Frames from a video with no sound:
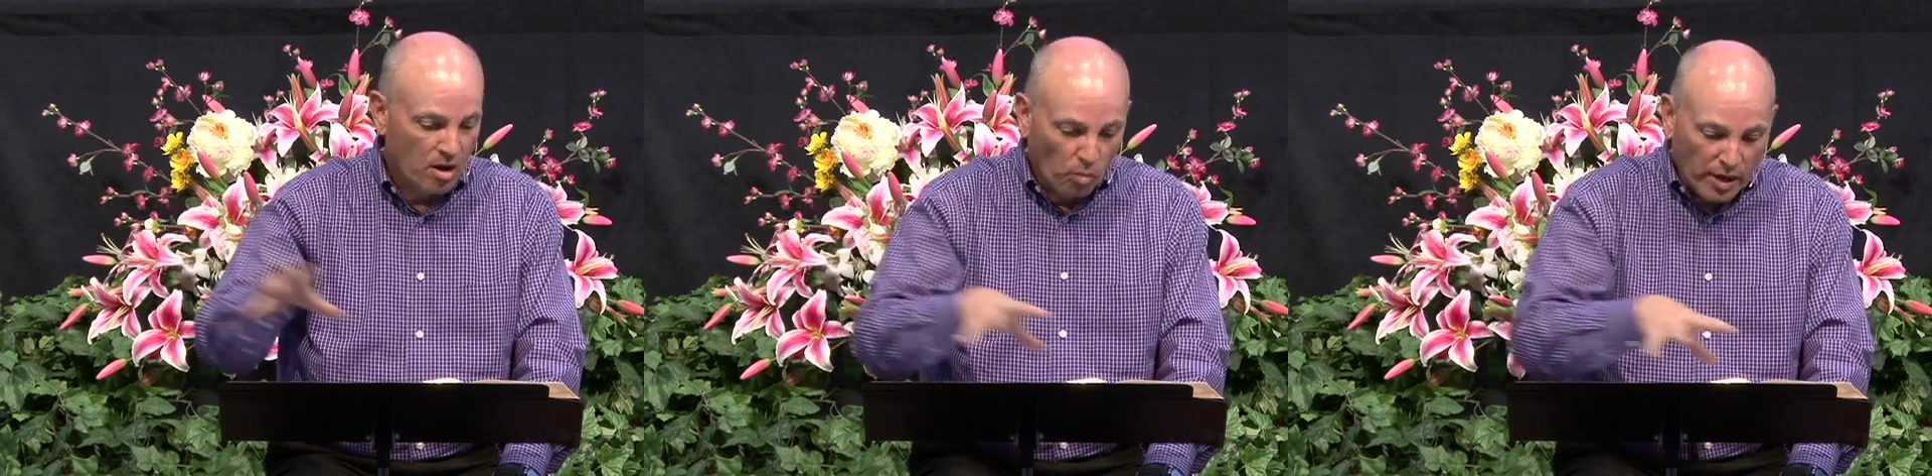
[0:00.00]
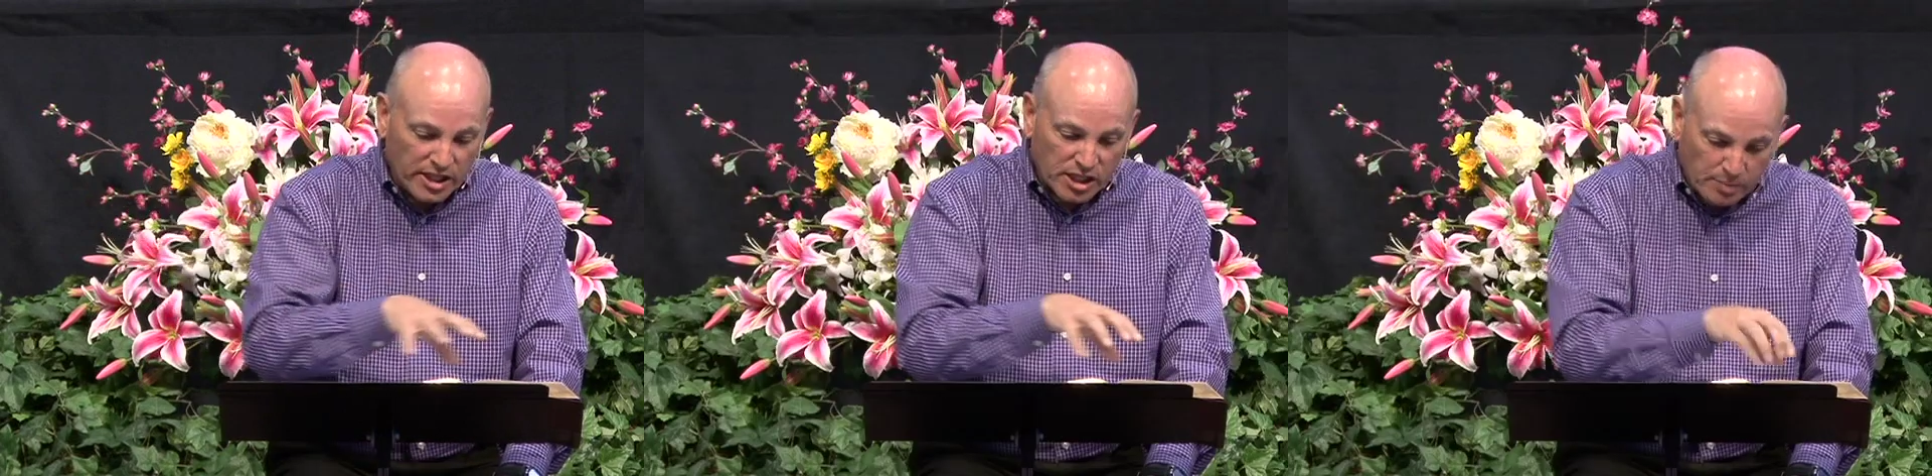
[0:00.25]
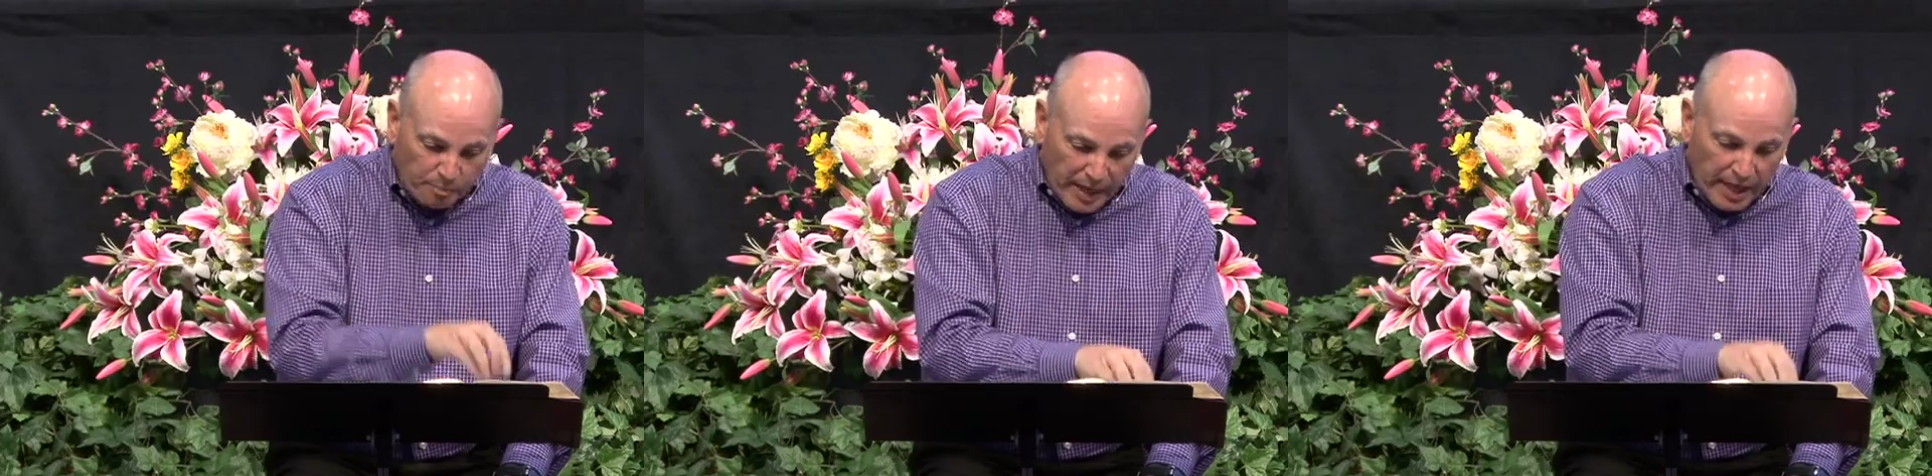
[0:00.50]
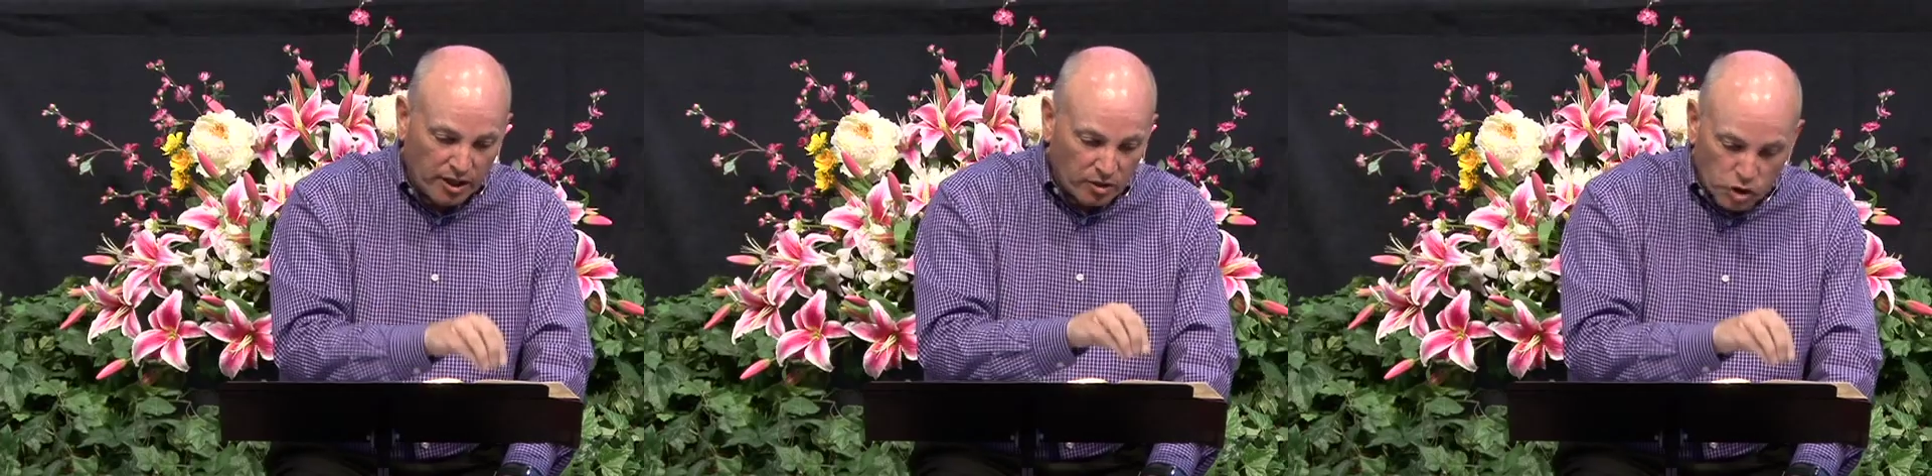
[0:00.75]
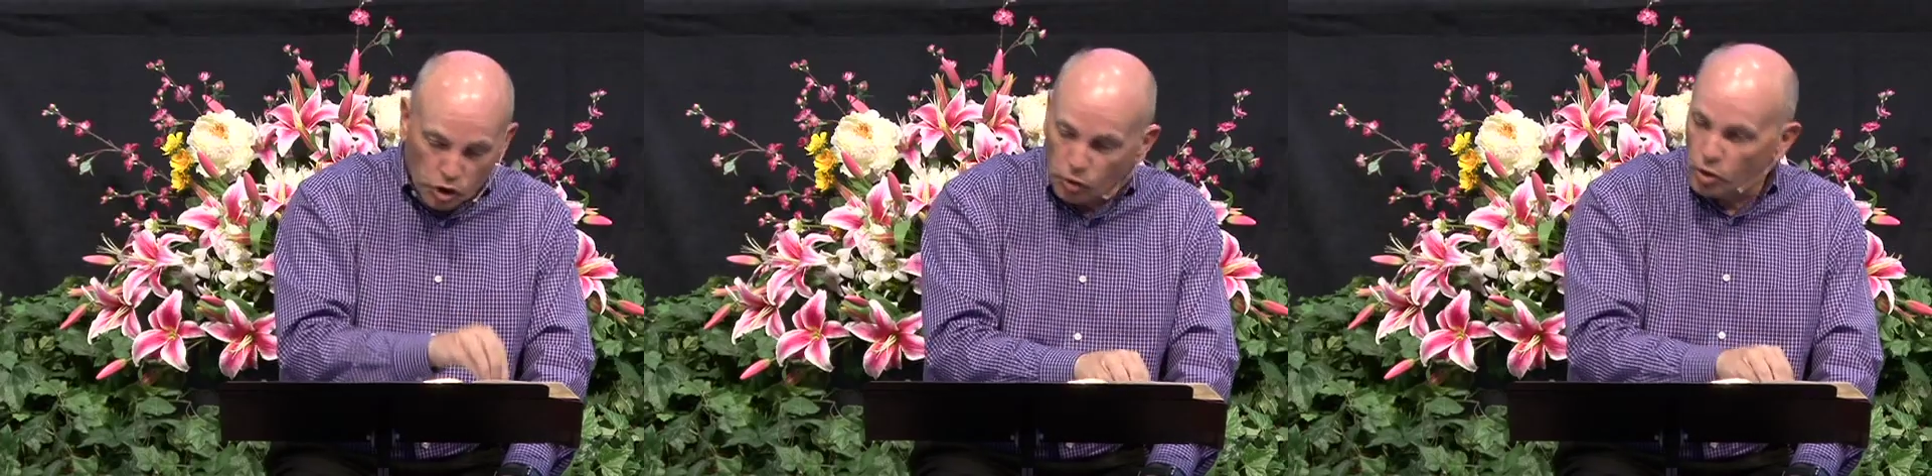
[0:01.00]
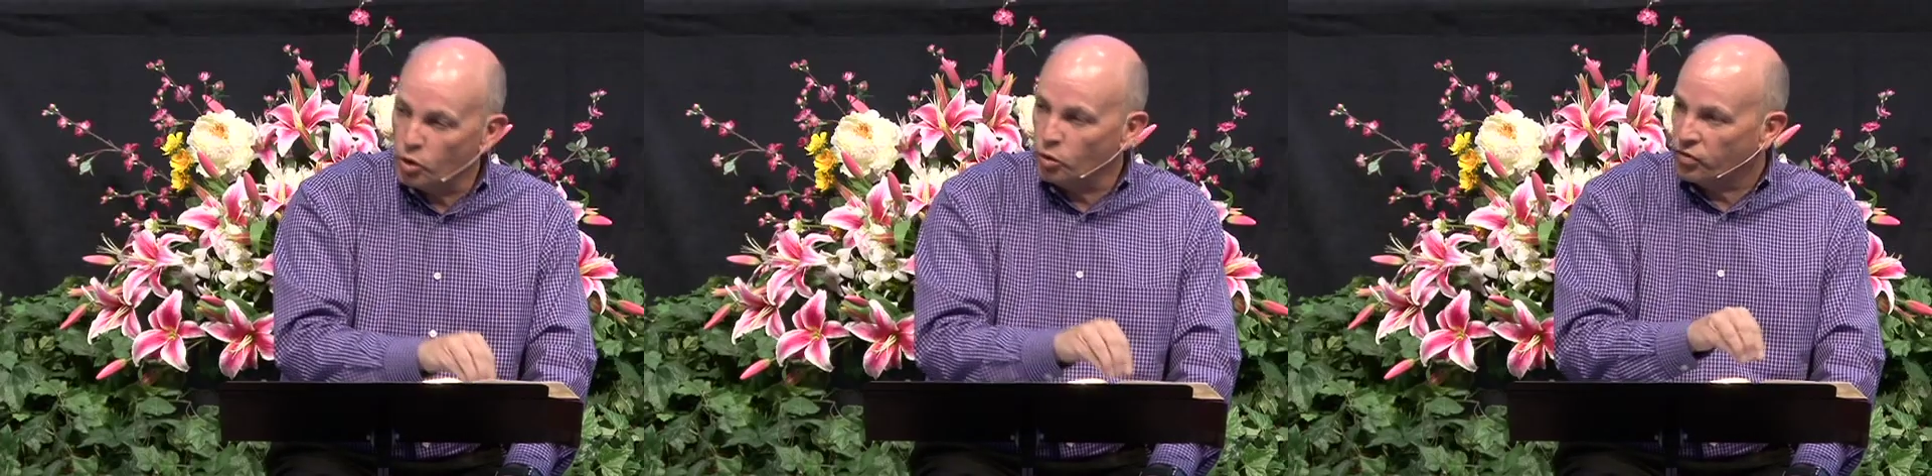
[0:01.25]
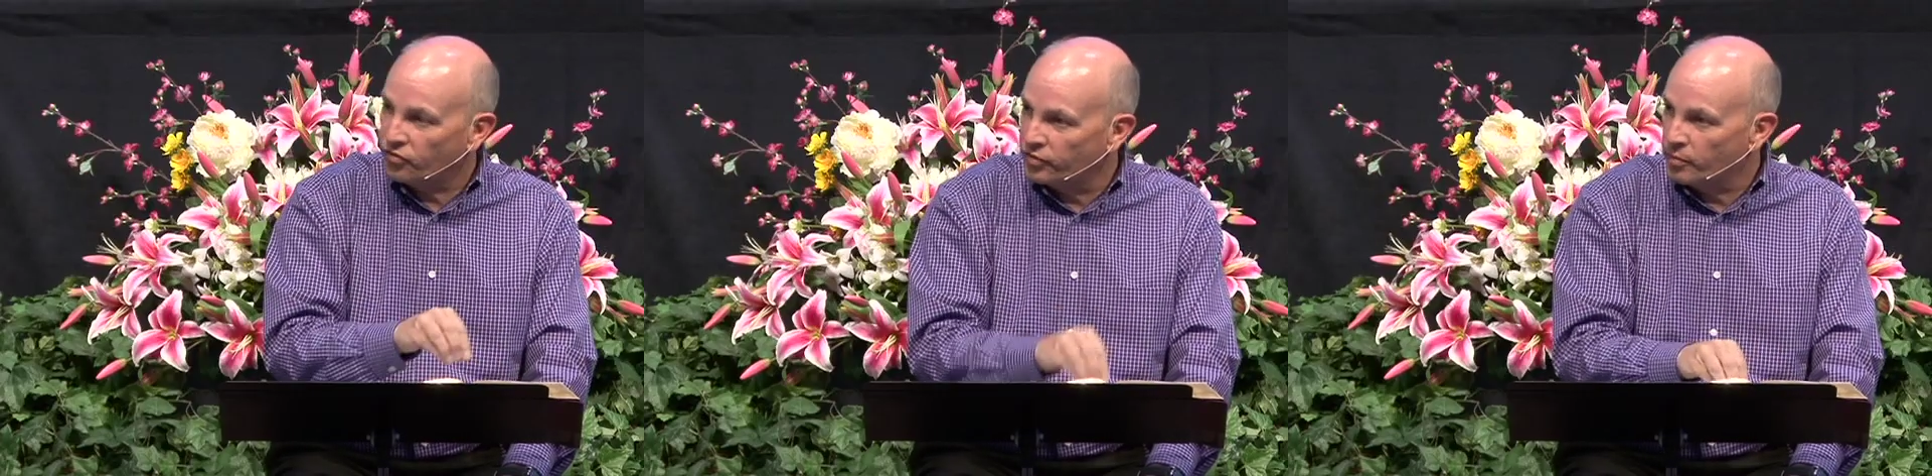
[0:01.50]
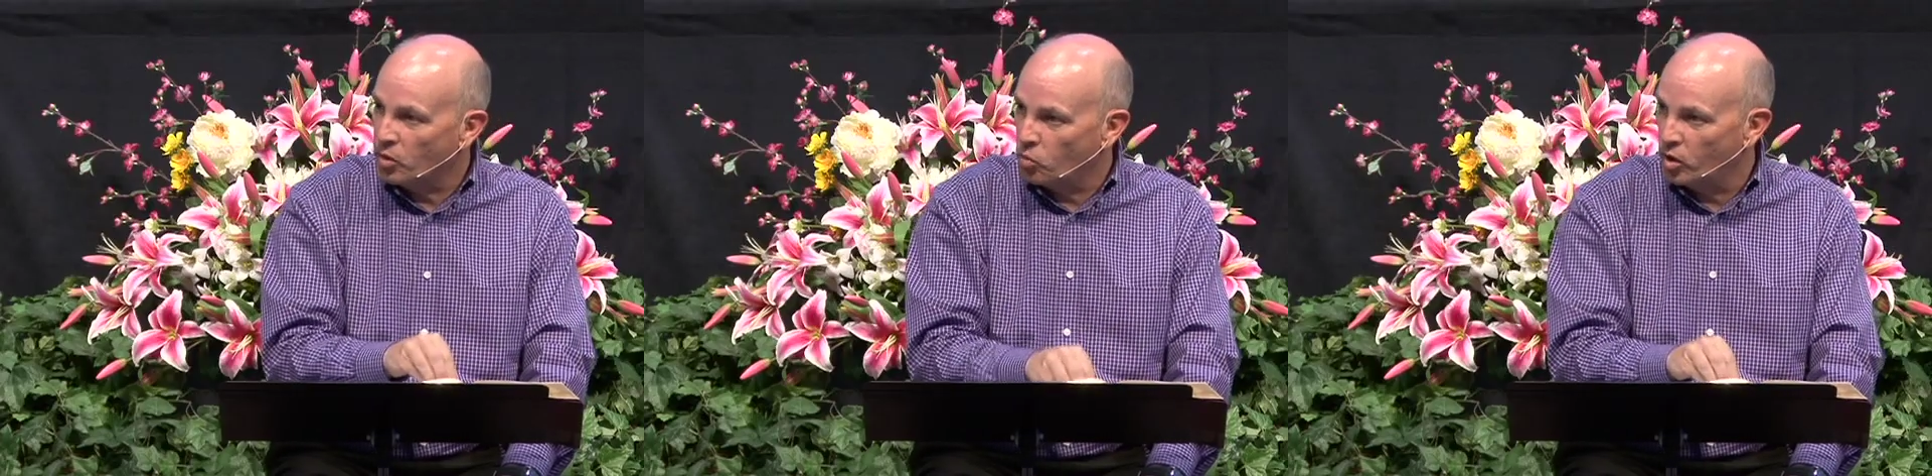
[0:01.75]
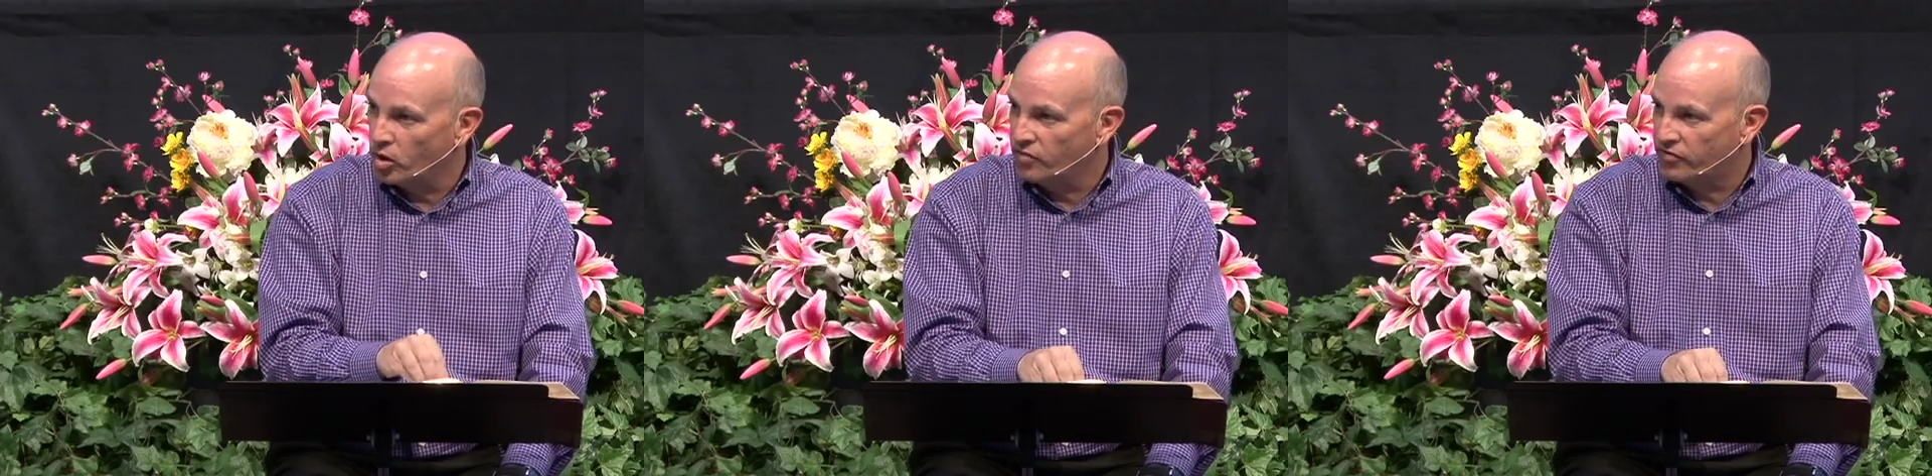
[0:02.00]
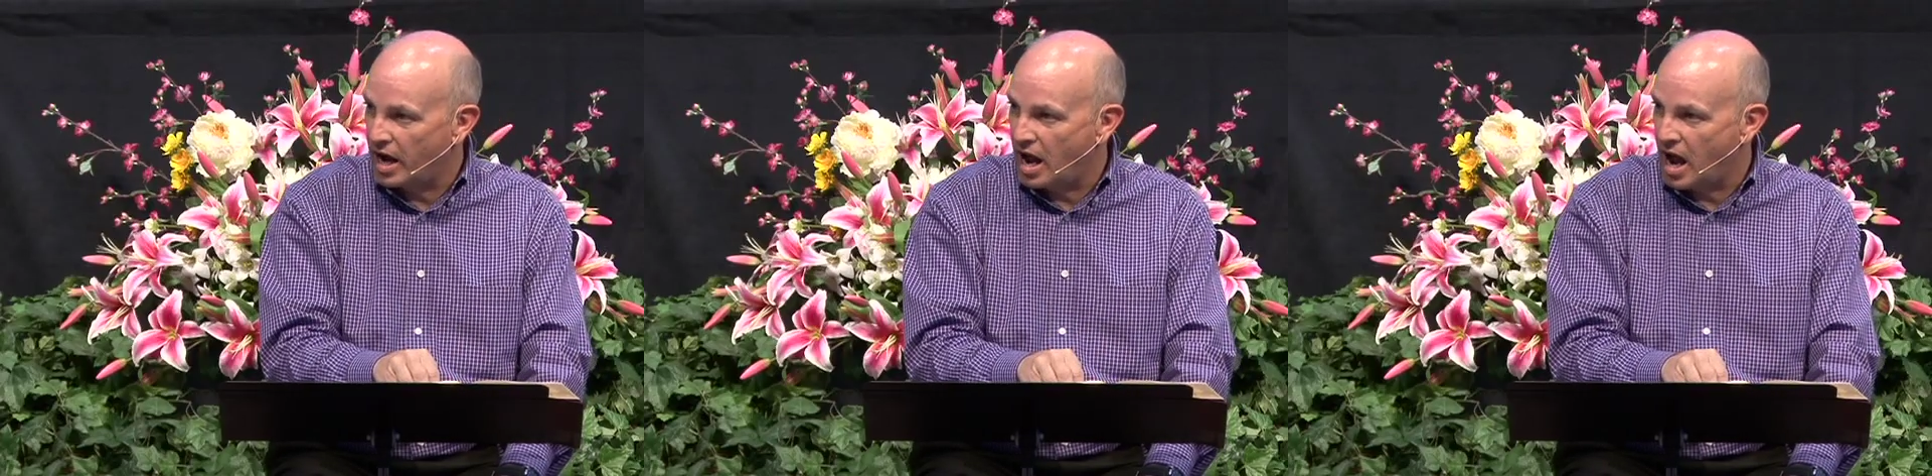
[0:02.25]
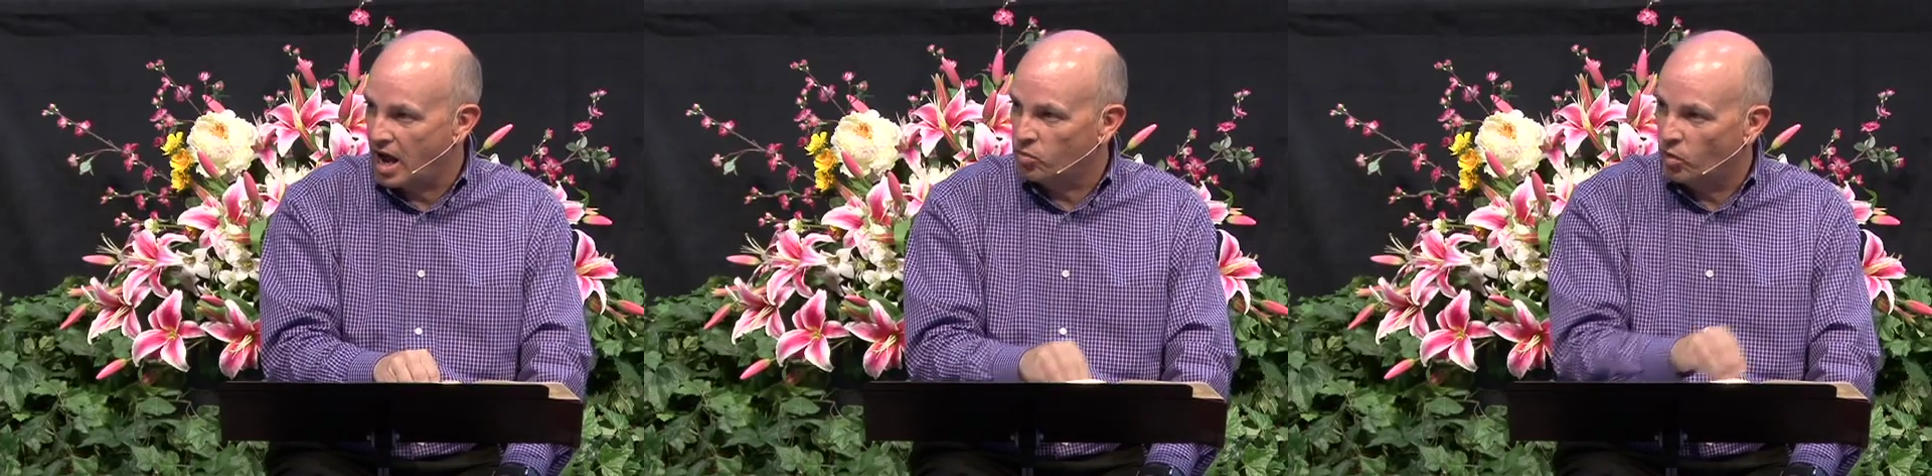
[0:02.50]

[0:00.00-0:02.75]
We speak truth from the Word of God.